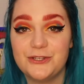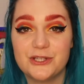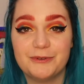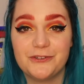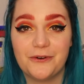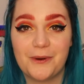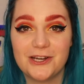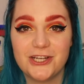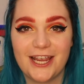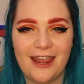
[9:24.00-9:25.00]
you so much for
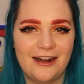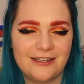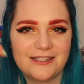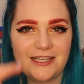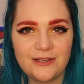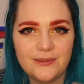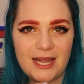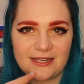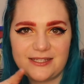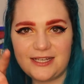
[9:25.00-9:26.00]
watching, and I'll see you
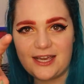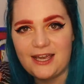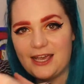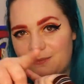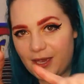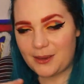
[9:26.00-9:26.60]
next time.